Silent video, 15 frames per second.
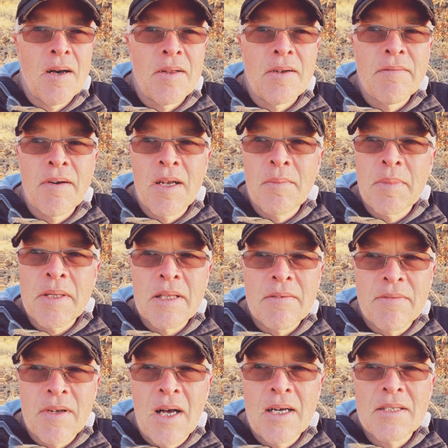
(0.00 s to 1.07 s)
developing the
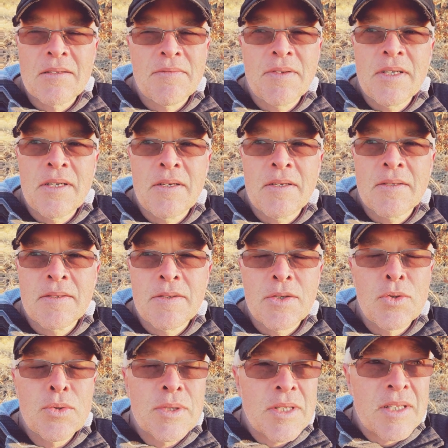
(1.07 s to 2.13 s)
philosophy,
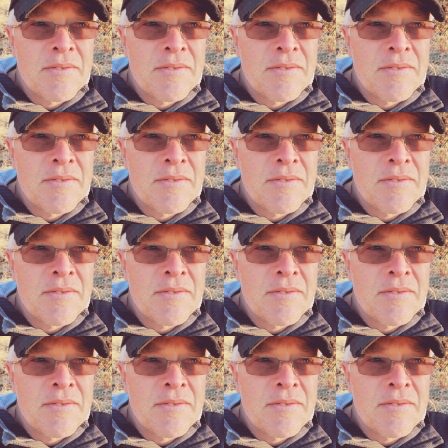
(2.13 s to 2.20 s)
using the